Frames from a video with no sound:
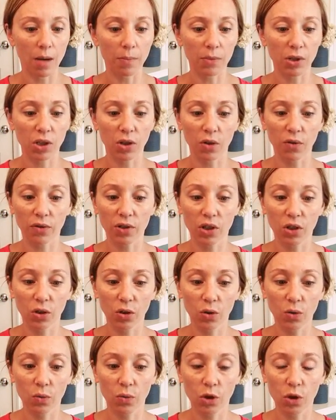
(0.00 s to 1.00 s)
So
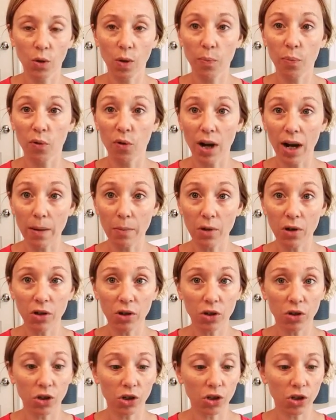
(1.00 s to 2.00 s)
to do a primer,
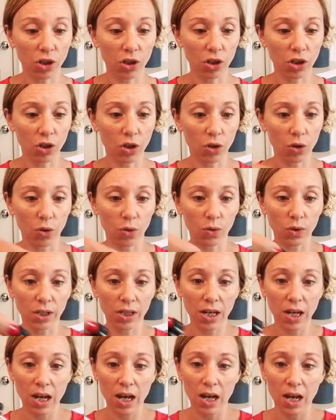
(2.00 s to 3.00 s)
you're just gonna use,
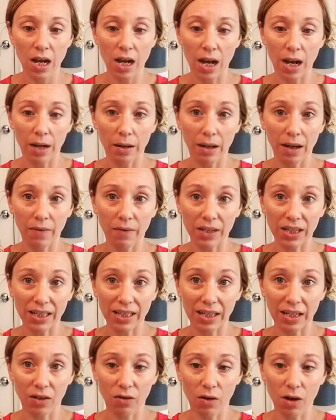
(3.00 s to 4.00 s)
I have a
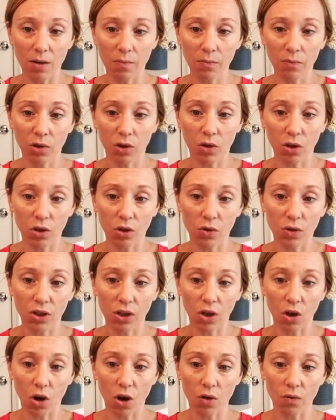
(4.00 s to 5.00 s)
serum. You can use
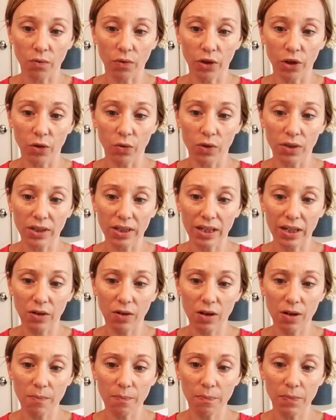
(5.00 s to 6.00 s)
the Art Renewal
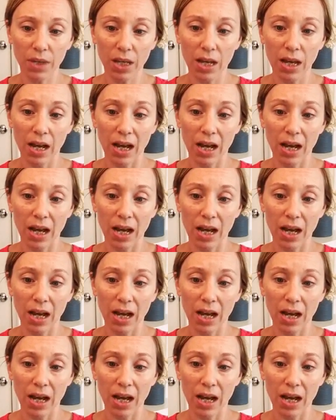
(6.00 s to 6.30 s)
Serum.